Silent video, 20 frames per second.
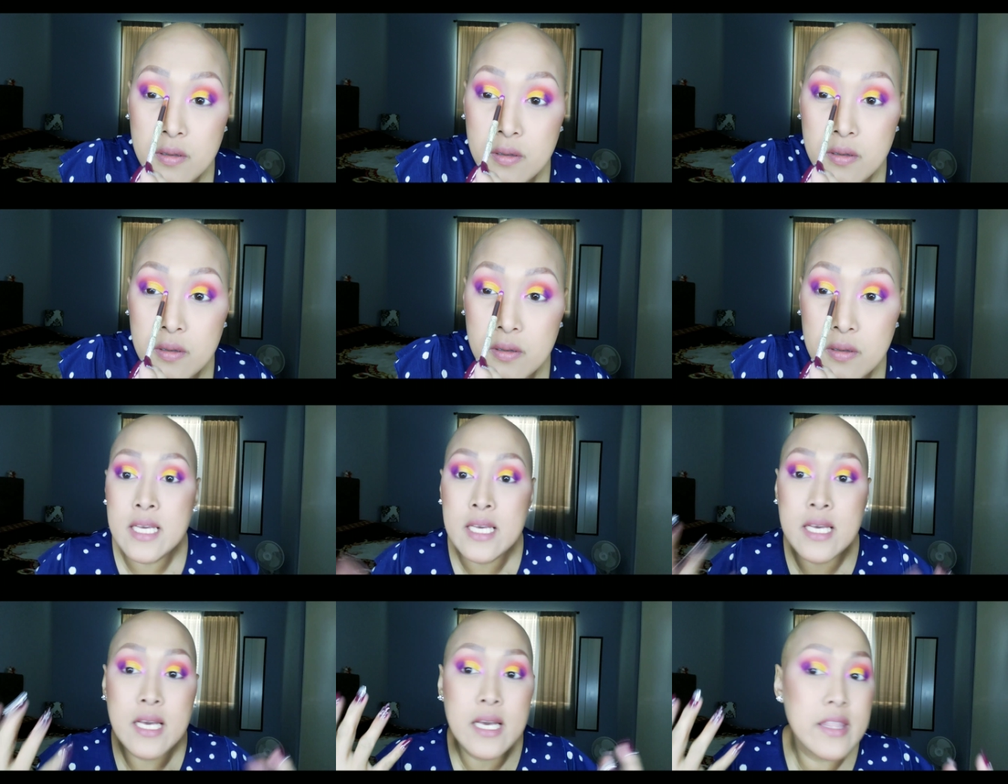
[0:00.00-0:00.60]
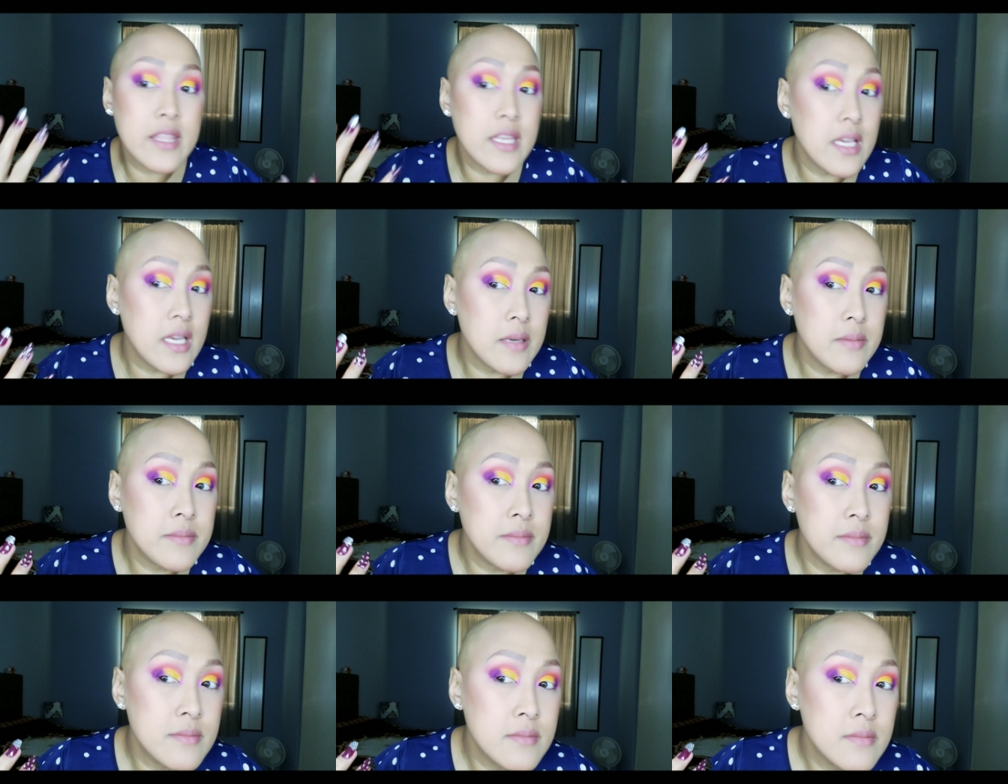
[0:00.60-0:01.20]
I think I'm
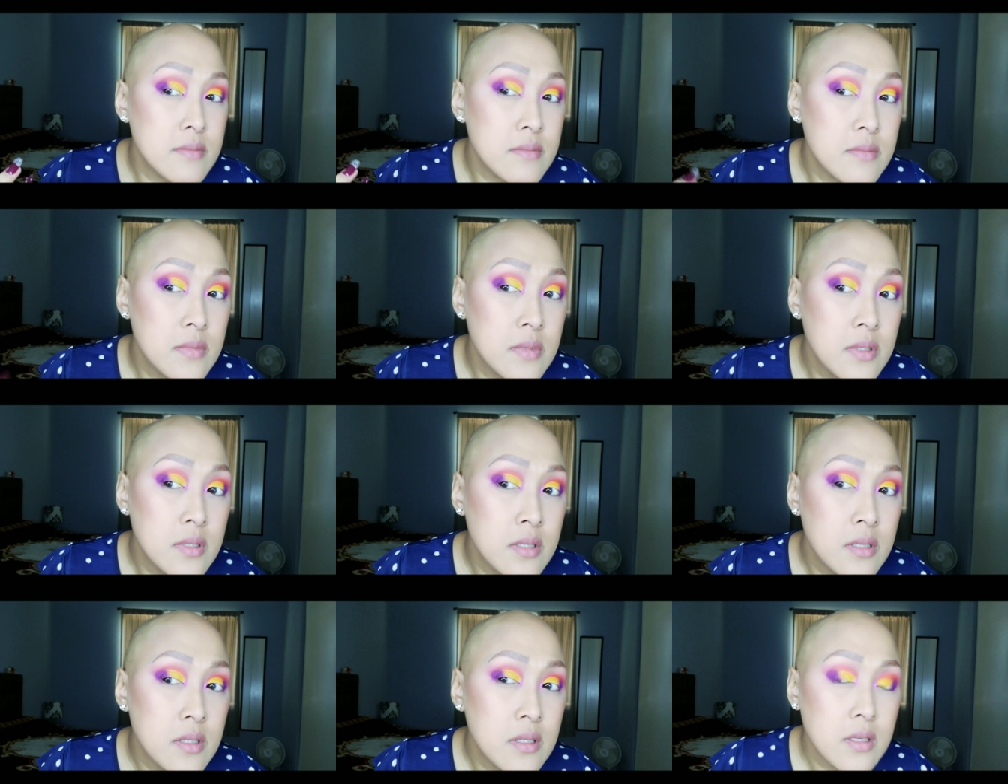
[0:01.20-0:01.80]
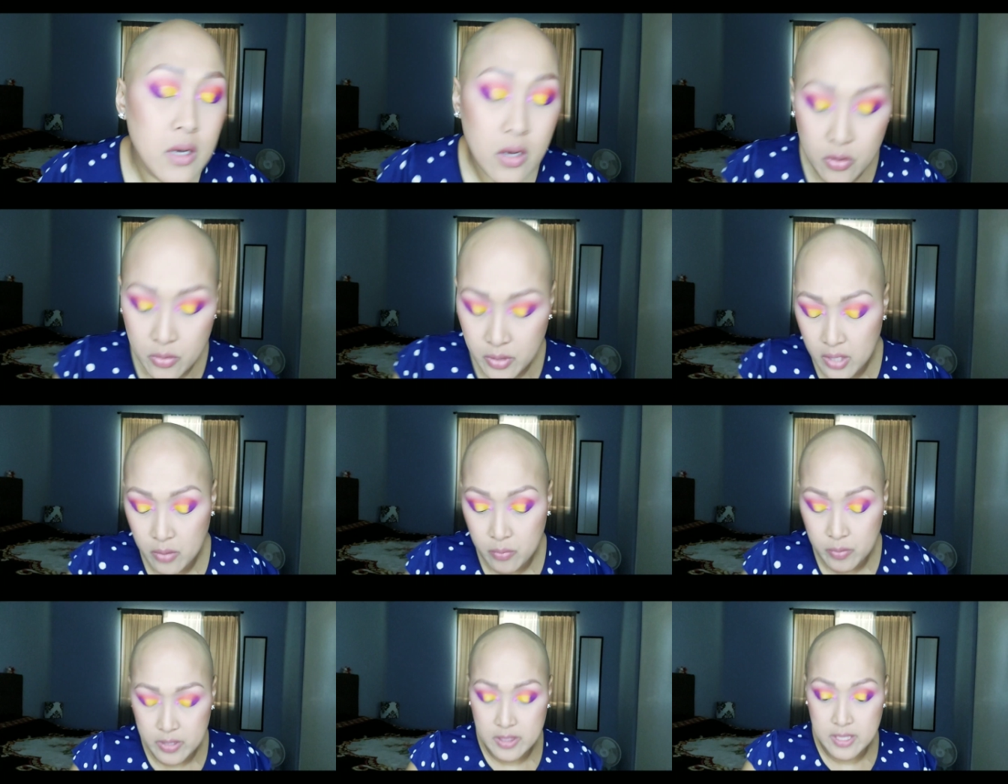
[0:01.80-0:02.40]

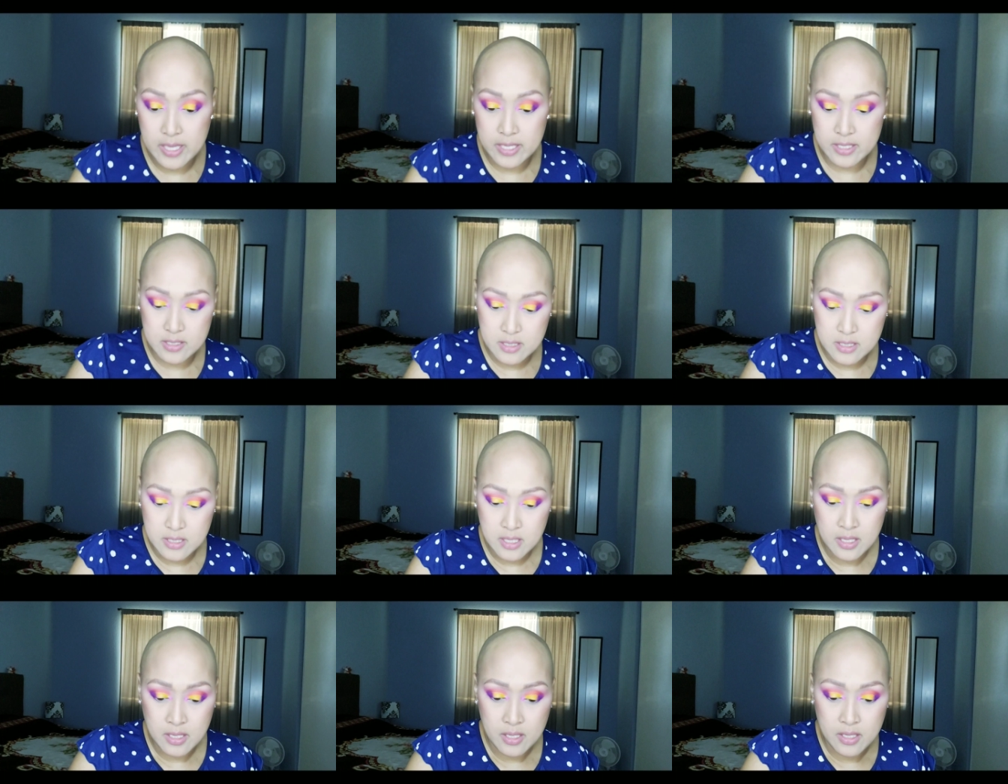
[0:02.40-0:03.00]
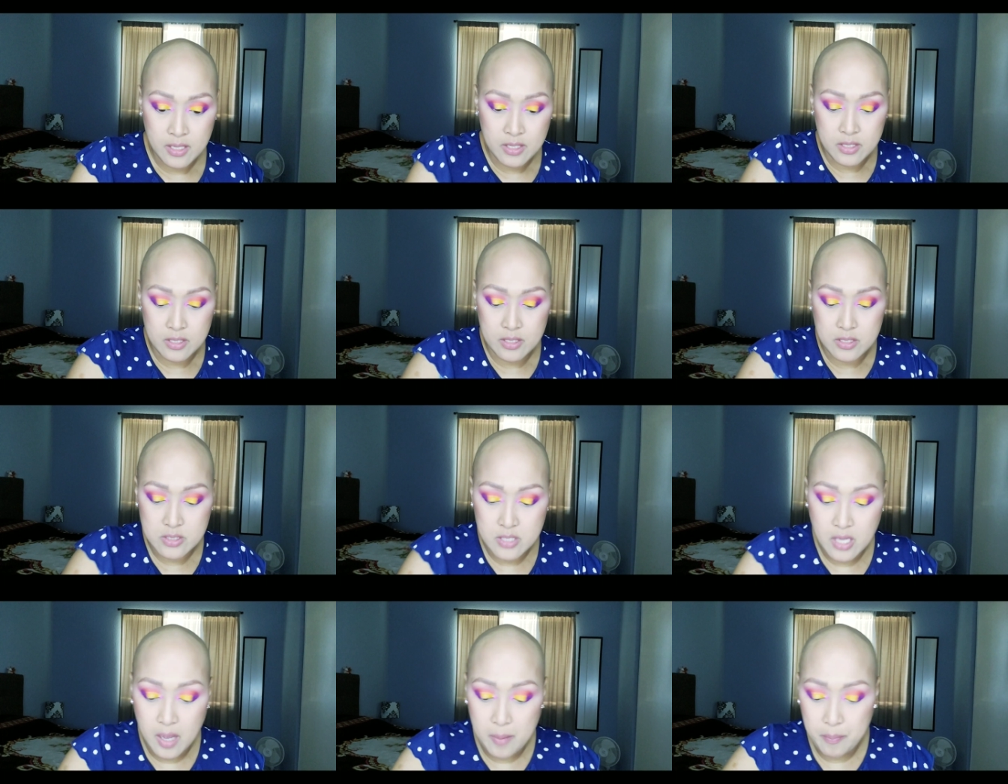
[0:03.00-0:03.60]
okay with that
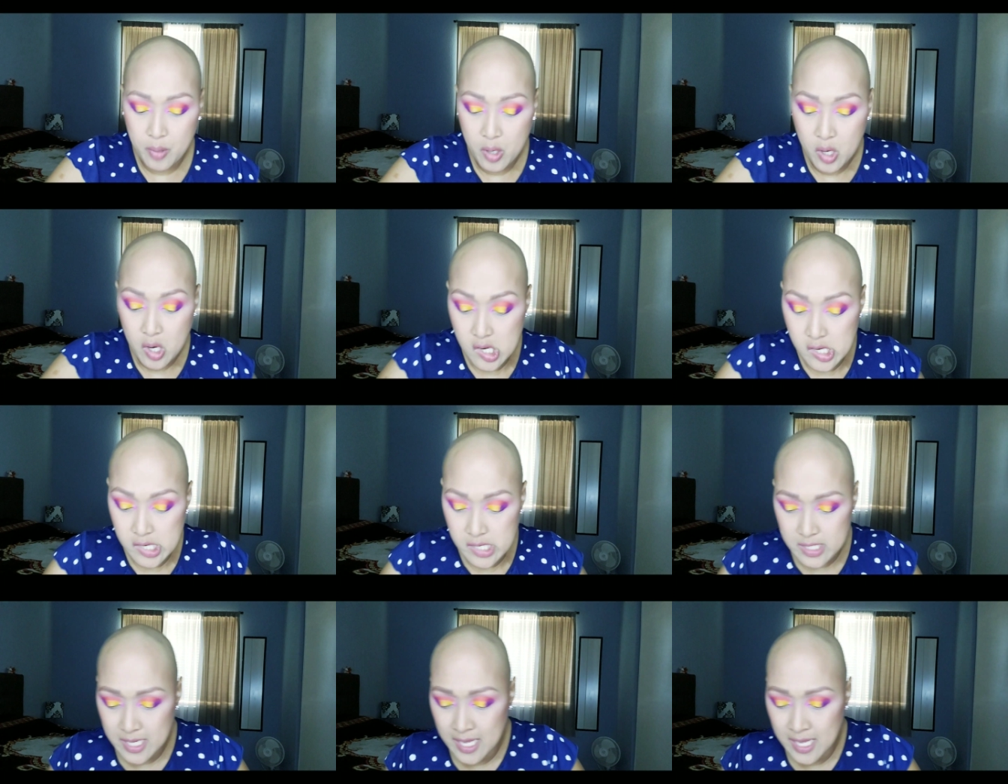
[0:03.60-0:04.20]
top part